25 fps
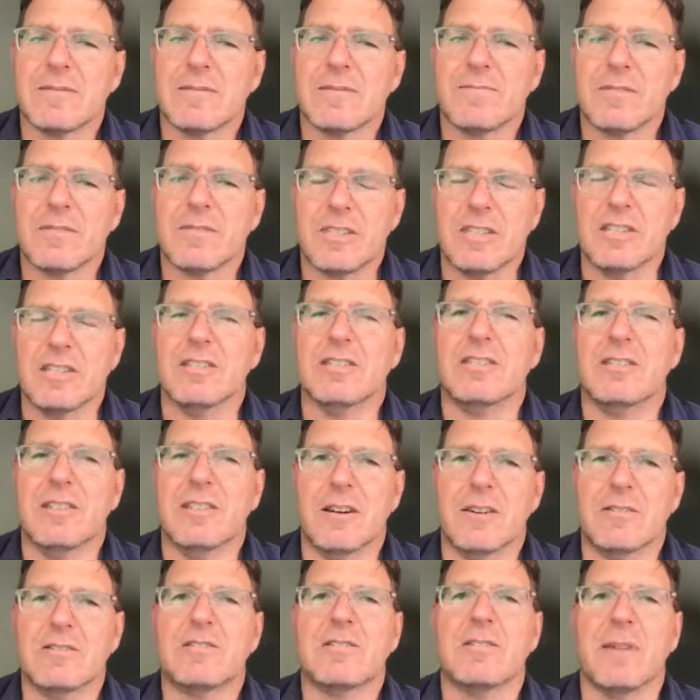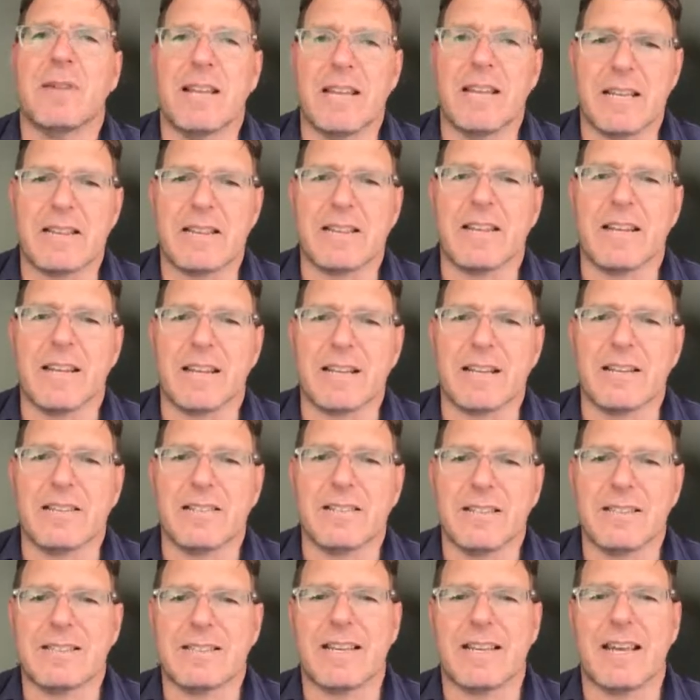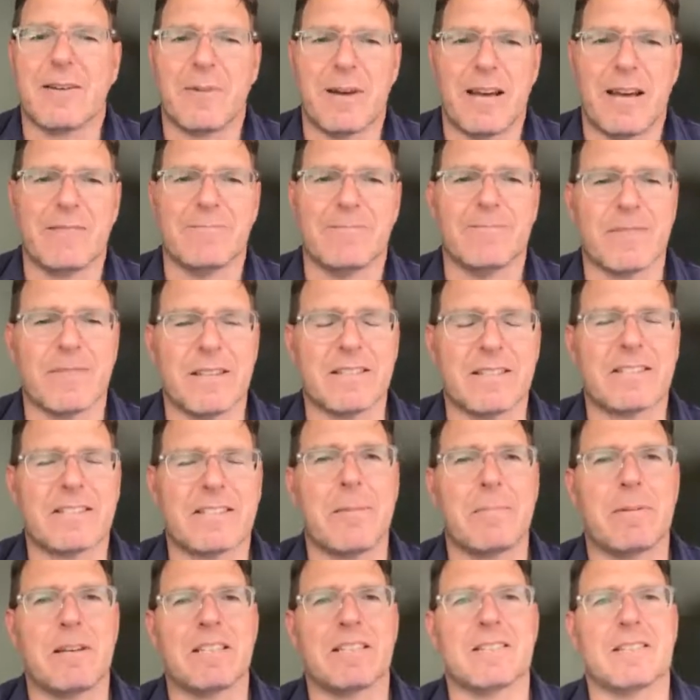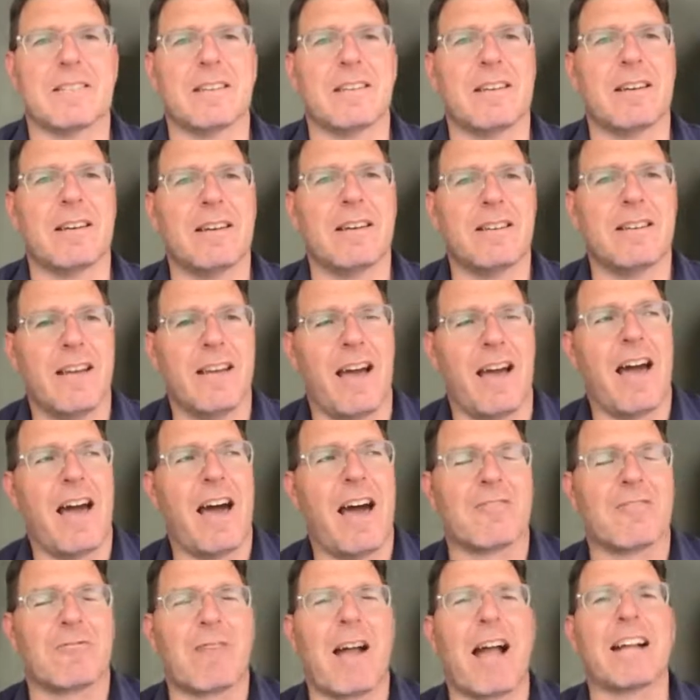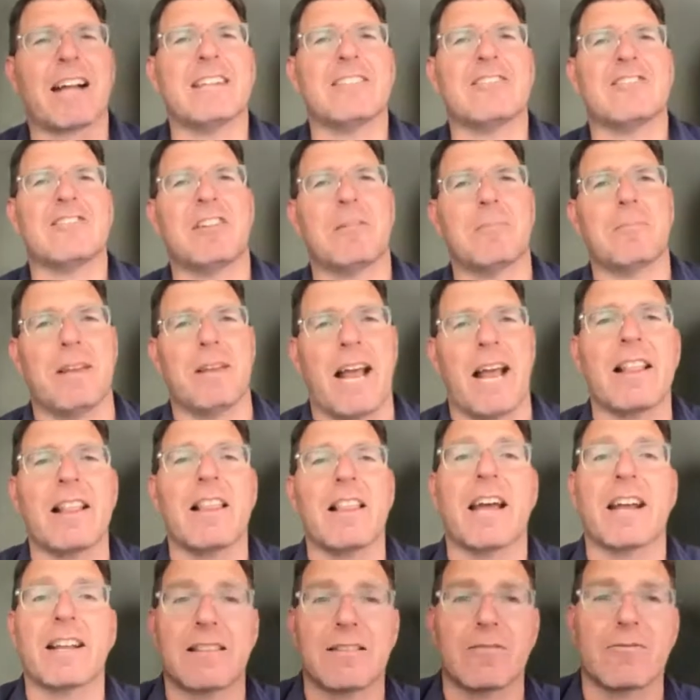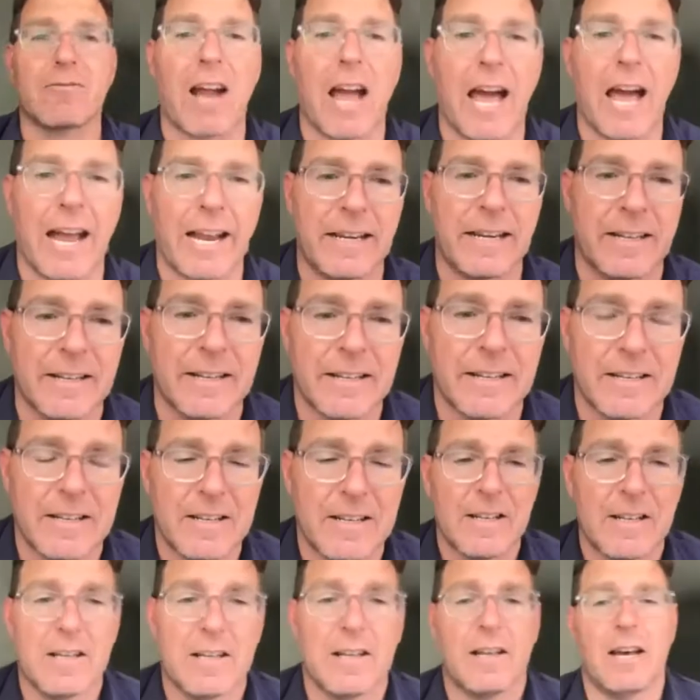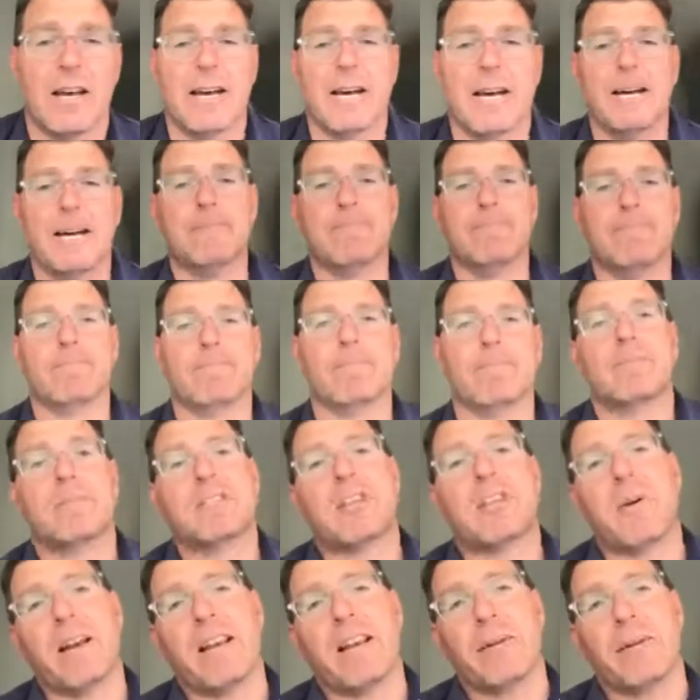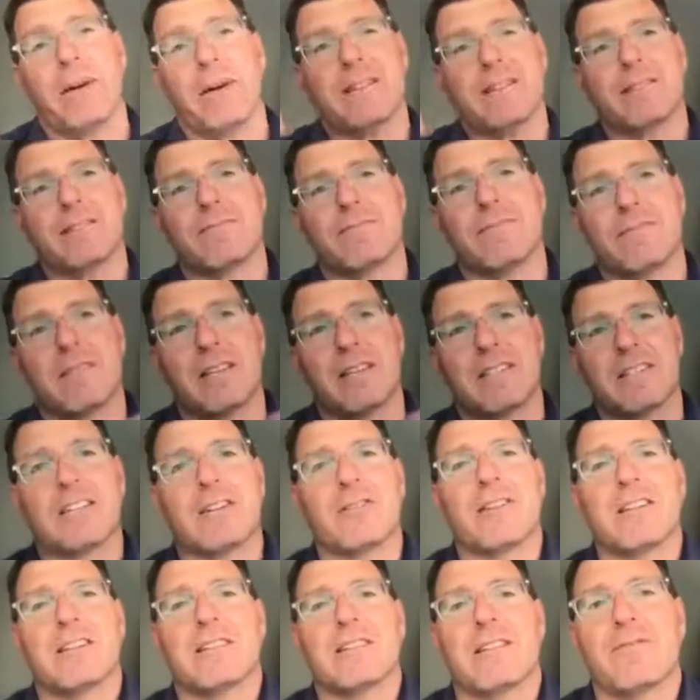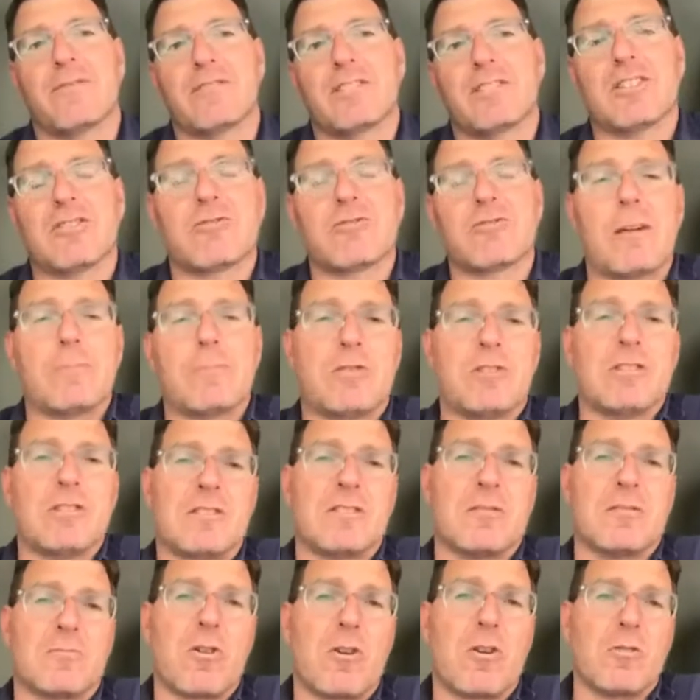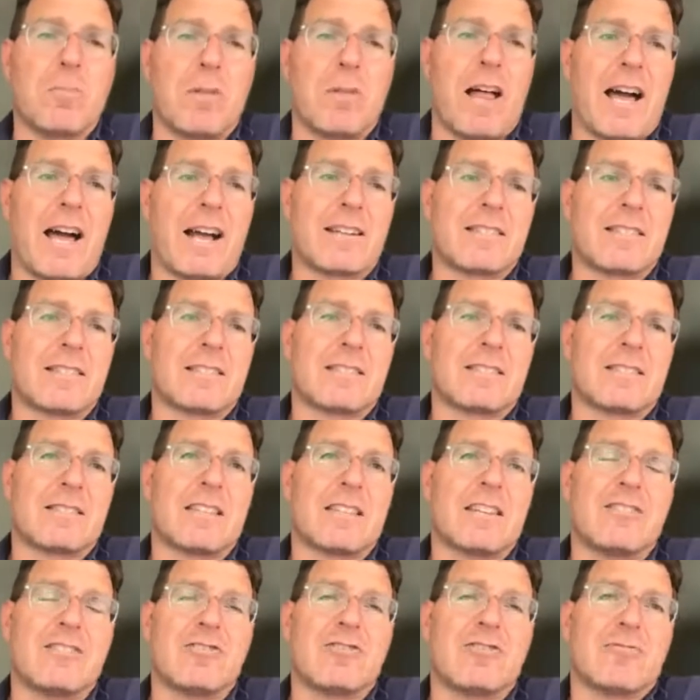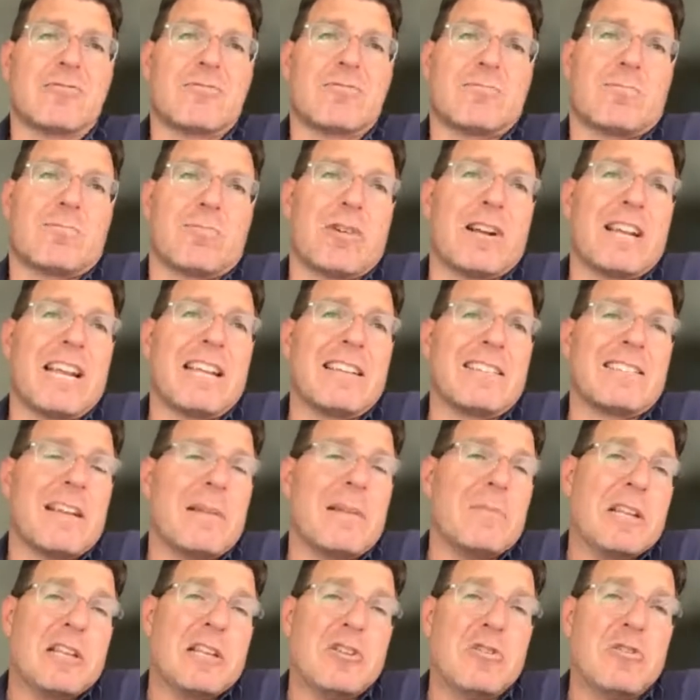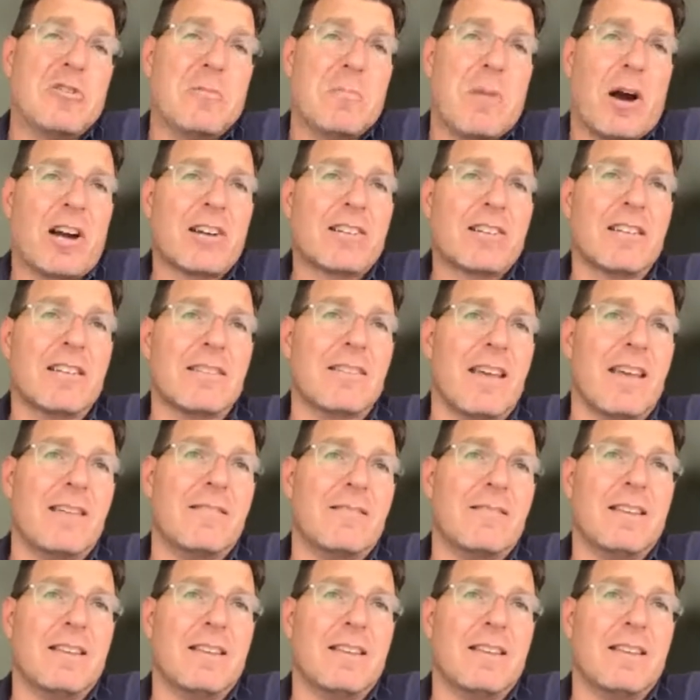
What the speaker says: You don't do anything. You say, well, this company's on a rocket ship and I like the ride. So anyways, a series of disruptions and roadblocks because you're bringing something new to market that